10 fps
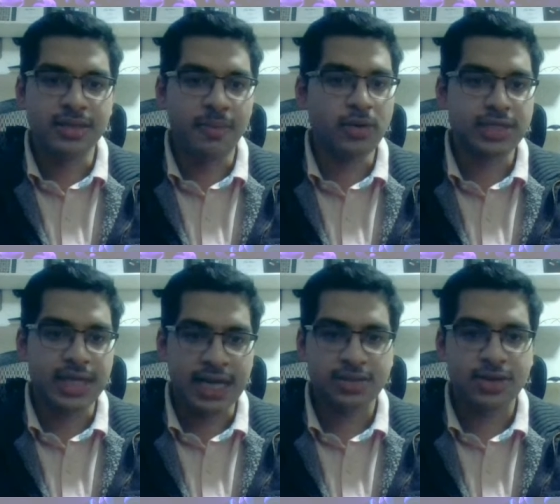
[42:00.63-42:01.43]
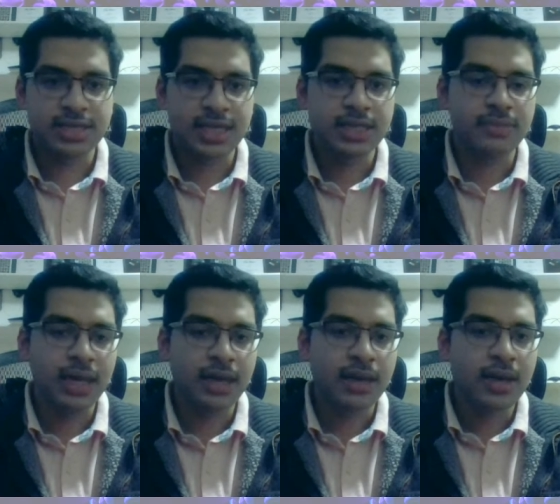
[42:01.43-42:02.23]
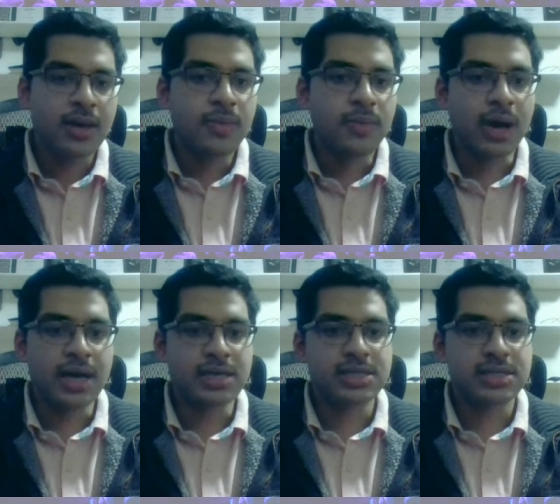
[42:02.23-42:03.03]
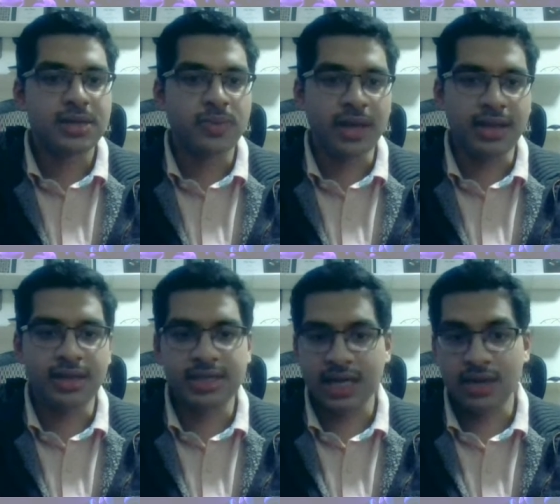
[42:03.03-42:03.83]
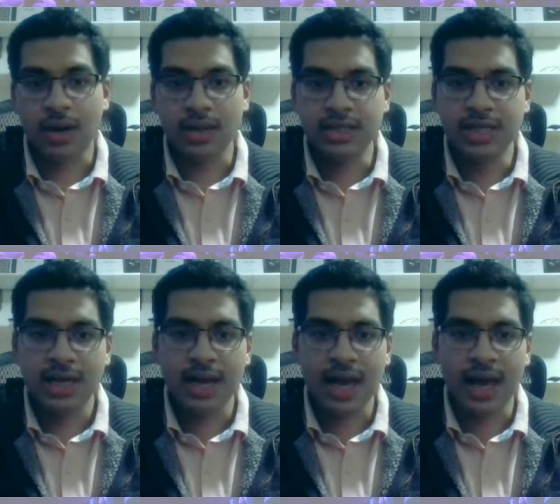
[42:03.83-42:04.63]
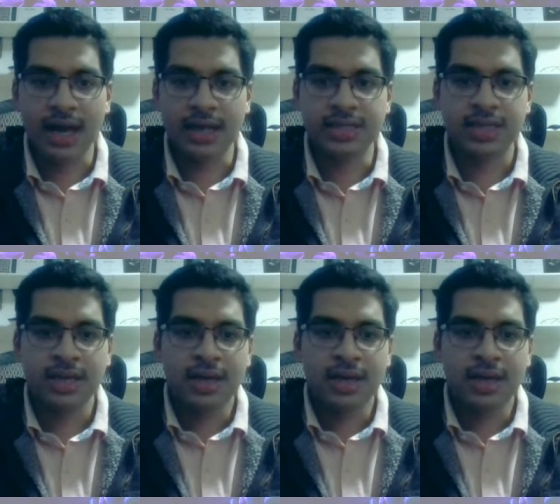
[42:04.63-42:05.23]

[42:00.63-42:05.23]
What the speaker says: the most interesting to me was really the technology and